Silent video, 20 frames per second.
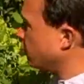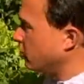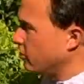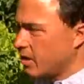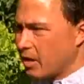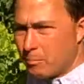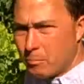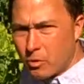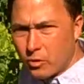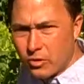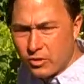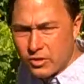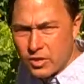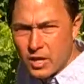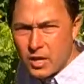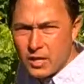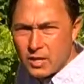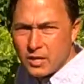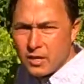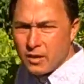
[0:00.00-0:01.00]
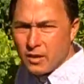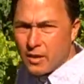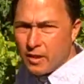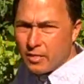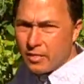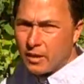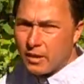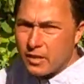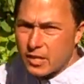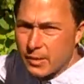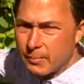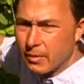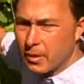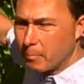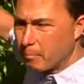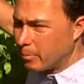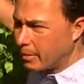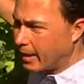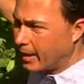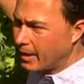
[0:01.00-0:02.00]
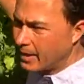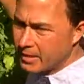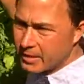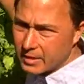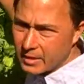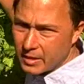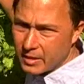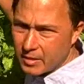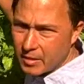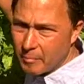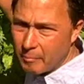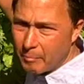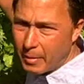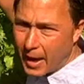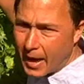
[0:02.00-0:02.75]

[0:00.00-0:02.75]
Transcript: actually get more sun than some of the plants in the